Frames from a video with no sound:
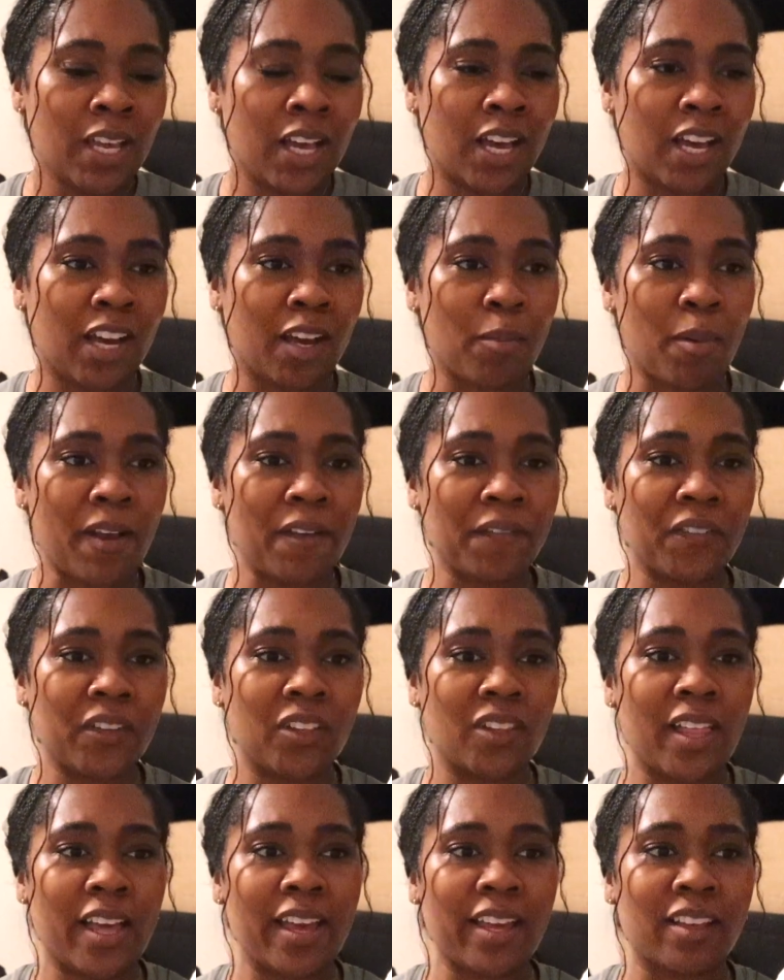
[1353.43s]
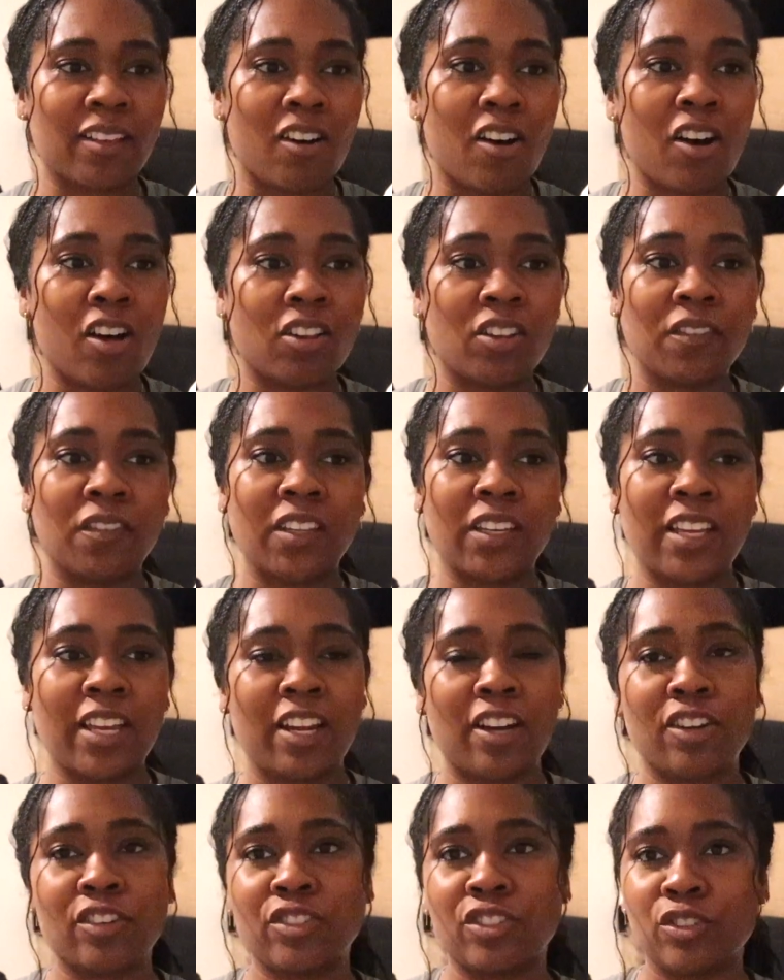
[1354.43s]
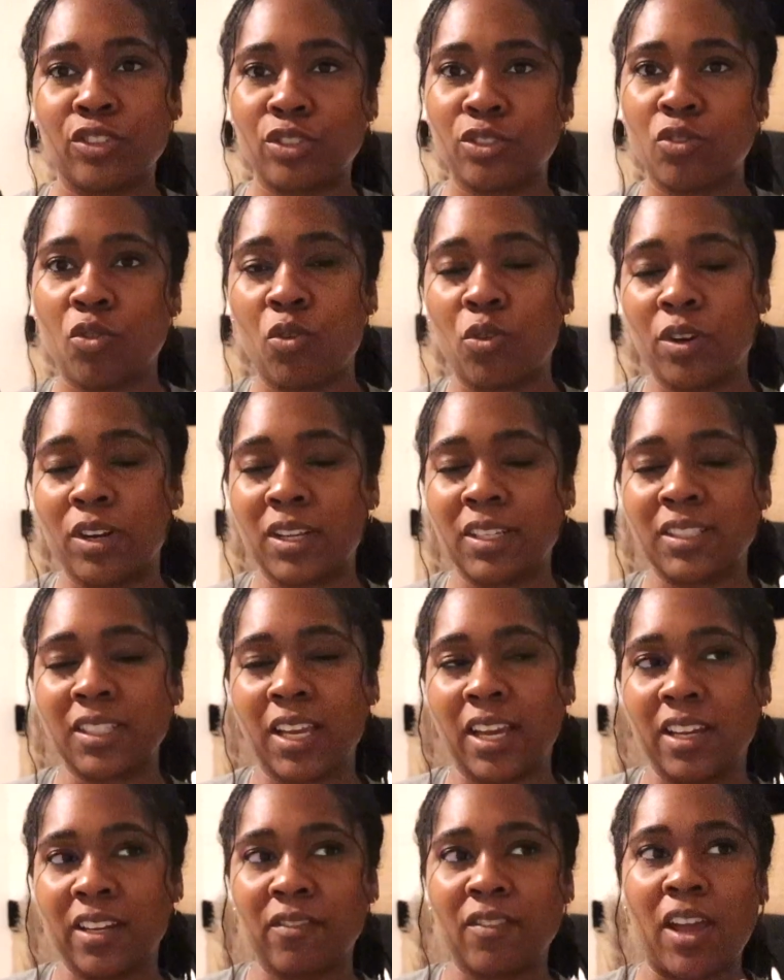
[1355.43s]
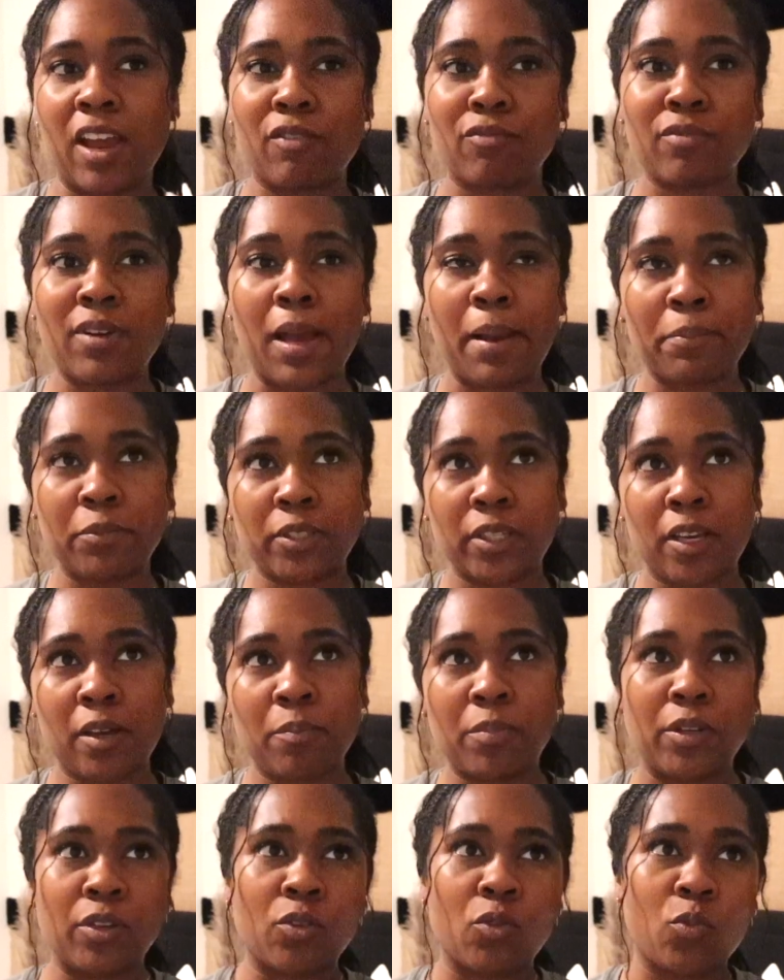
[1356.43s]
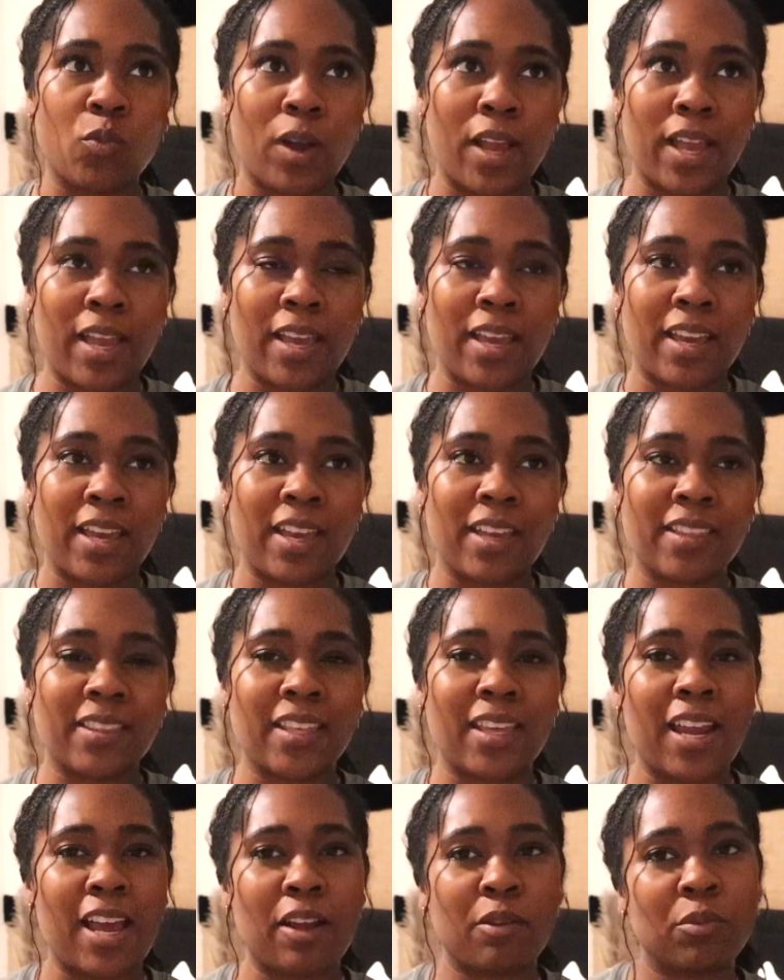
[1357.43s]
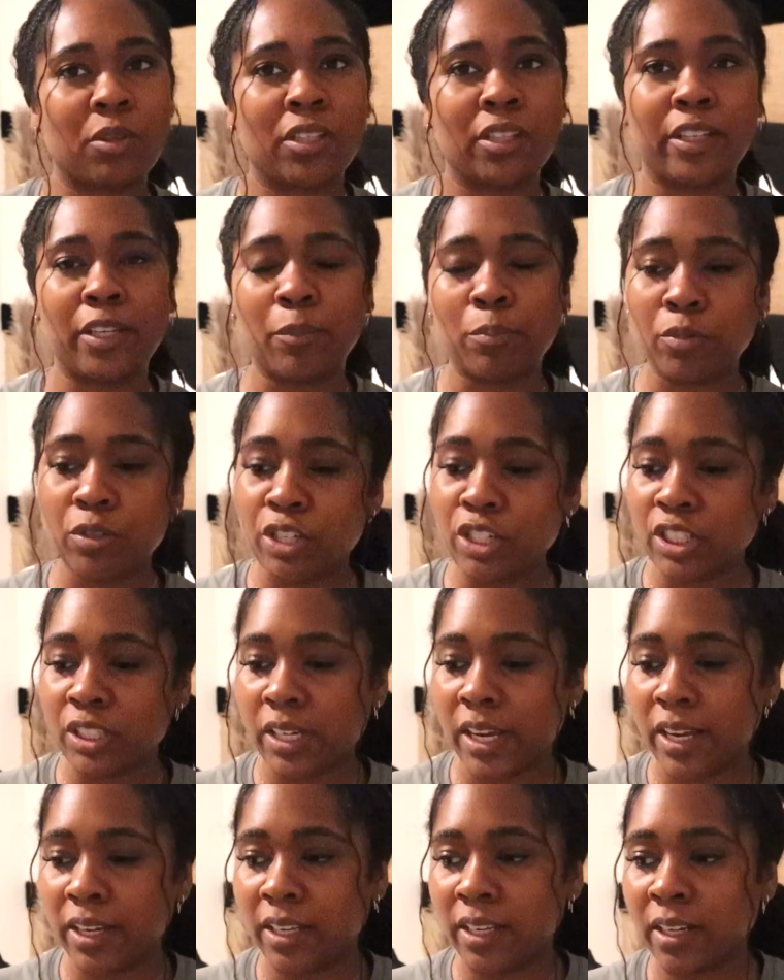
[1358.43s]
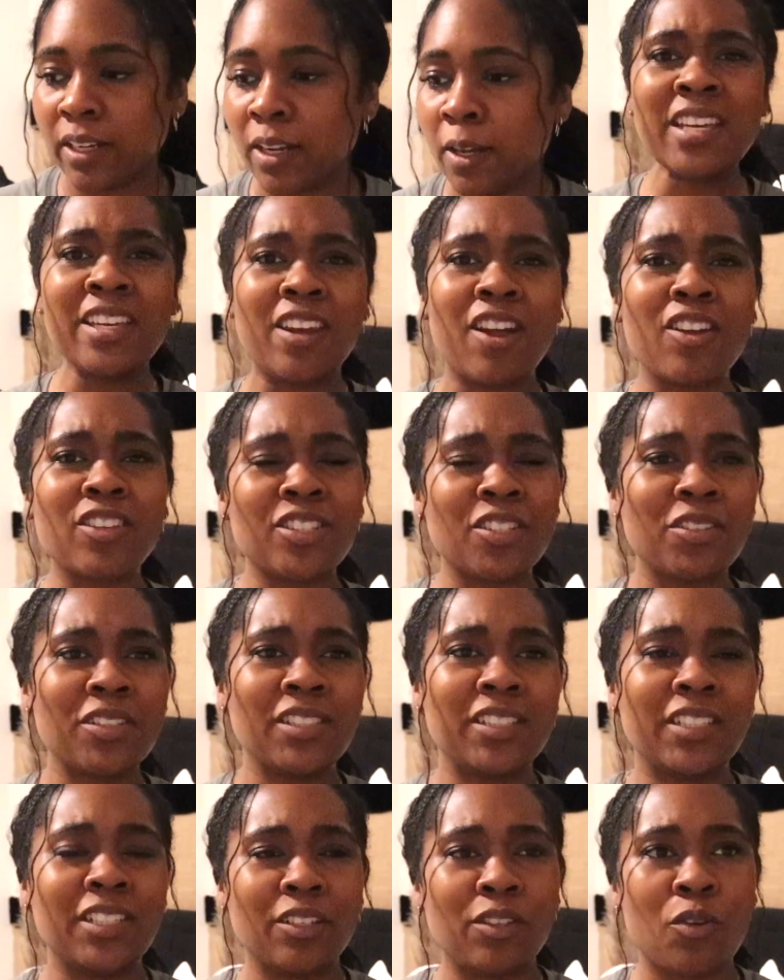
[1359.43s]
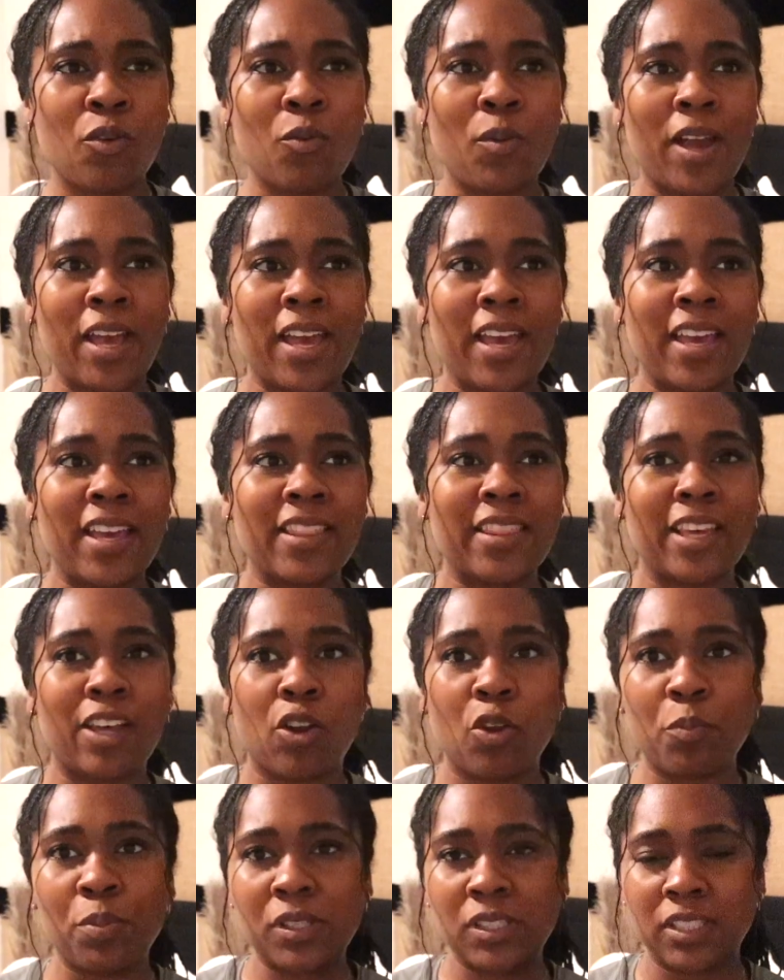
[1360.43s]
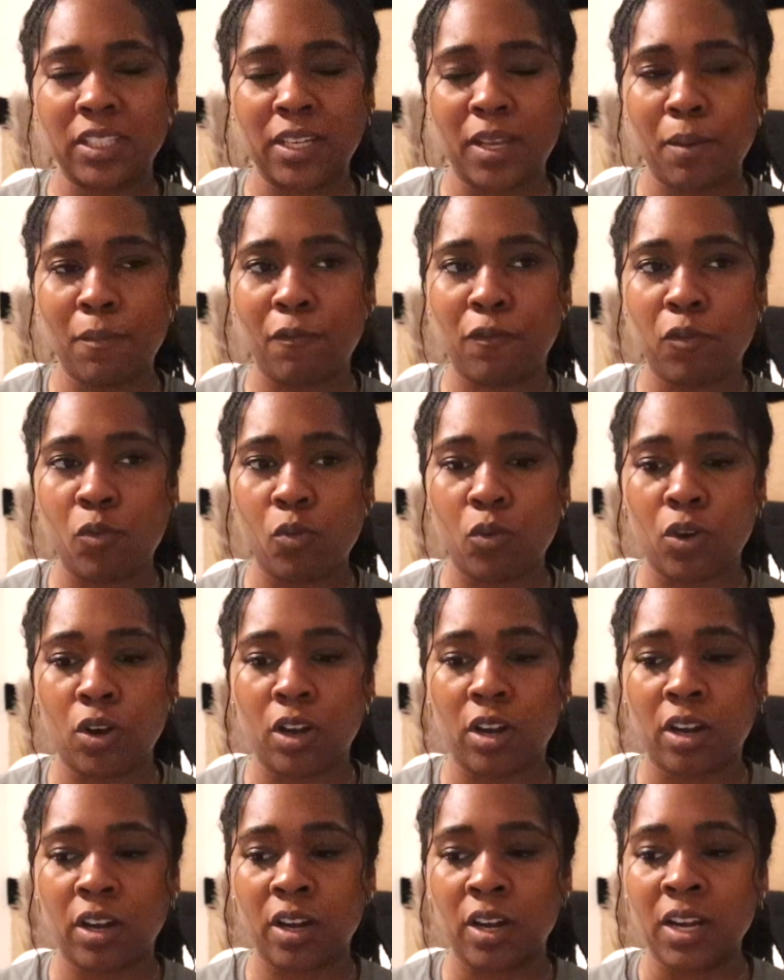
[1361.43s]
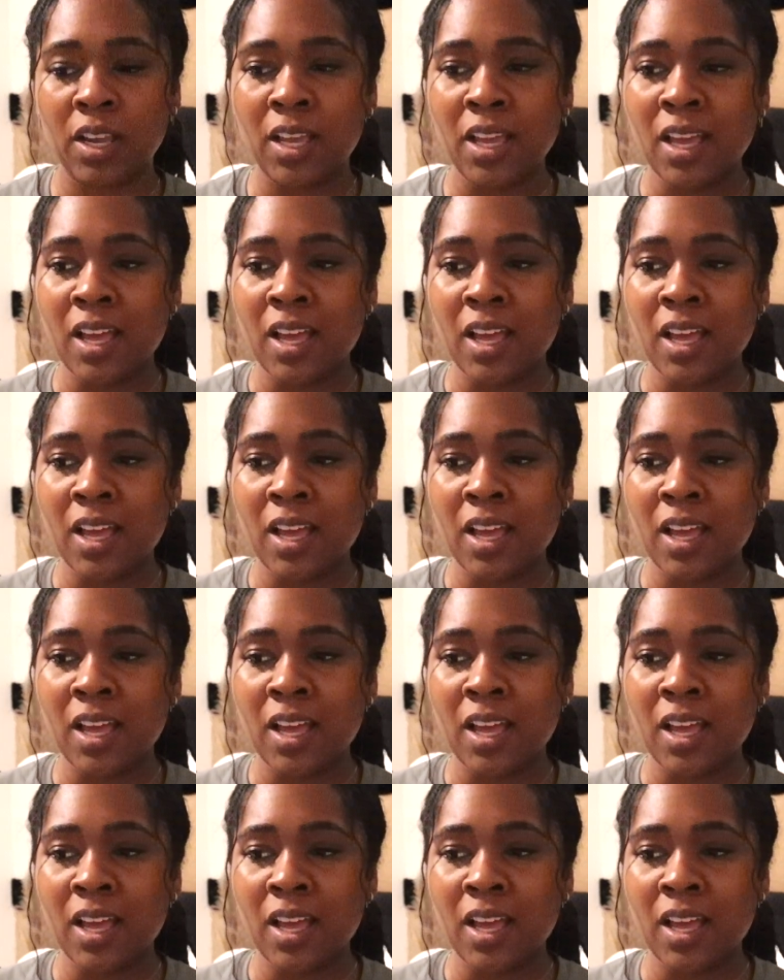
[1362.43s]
I feel like all of the character stories kind of got wrapped up in a way that I really appreciated. It also ended in a way that opens it up for